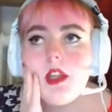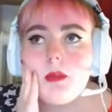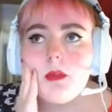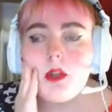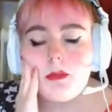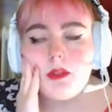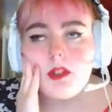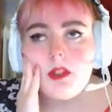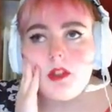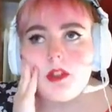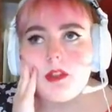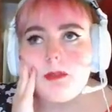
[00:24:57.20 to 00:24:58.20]

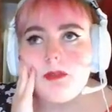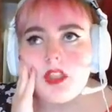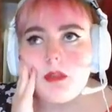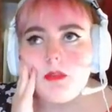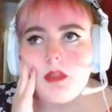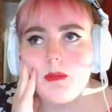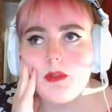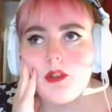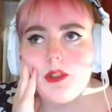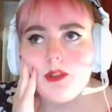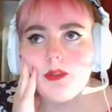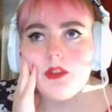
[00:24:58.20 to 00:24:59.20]
popular, and people
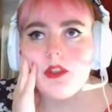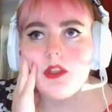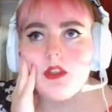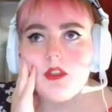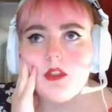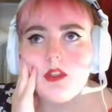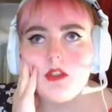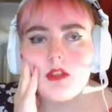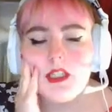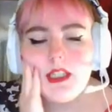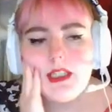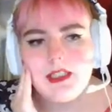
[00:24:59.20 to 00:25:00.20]
don't
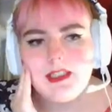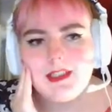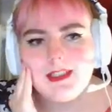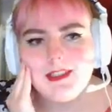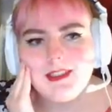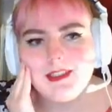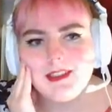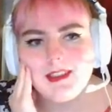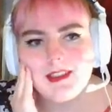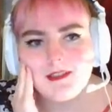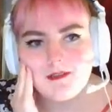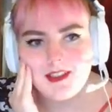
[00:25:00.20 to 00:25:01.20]
realize
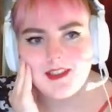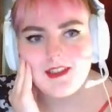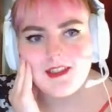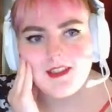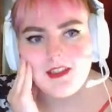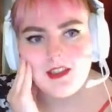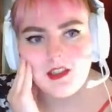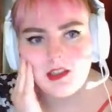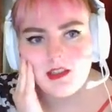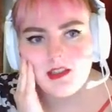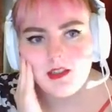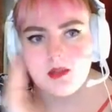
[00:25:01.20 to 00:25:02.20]
it's racist and
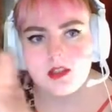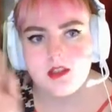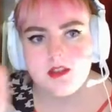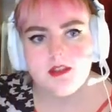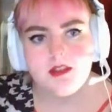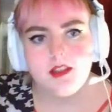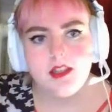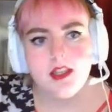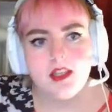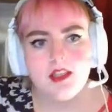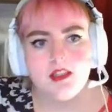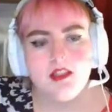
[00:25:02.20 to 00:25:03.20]
Nazi because
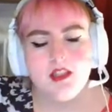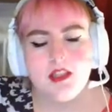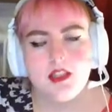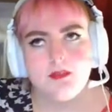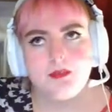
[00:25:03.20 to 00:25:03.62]
the